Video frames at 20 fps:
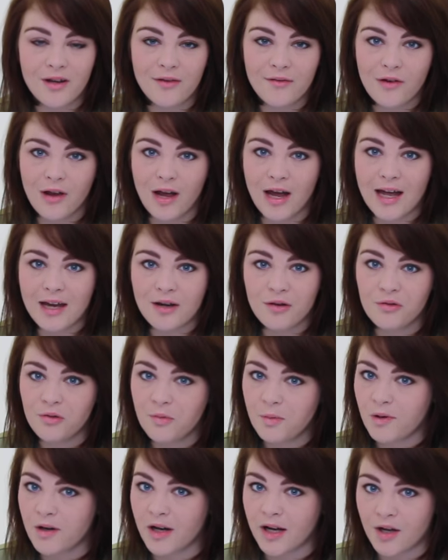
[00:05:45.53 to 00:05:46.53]
If you had
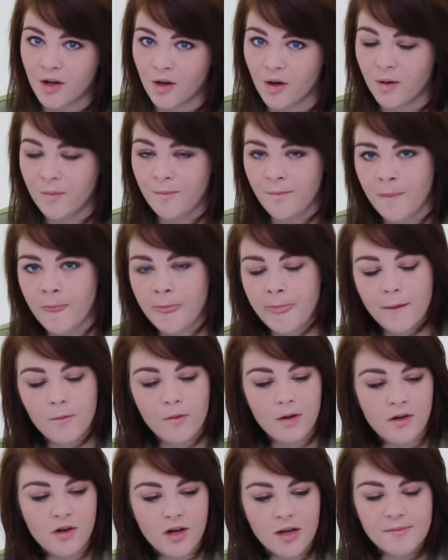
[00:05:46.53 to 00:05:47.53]
Uber at home
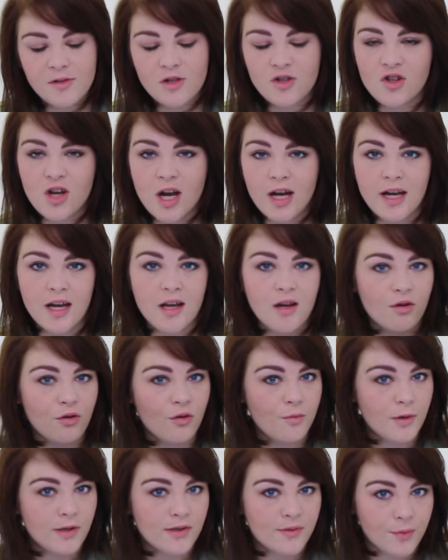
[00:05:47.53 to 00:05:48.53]
when you come to China,
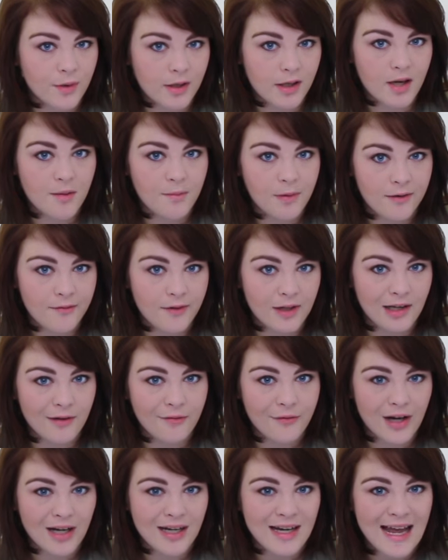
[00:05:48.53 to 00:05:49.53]
Uber is working perfectly
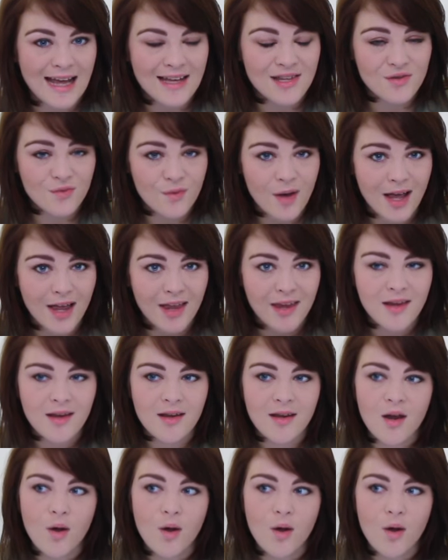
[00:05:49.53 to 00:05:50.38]
fine as well.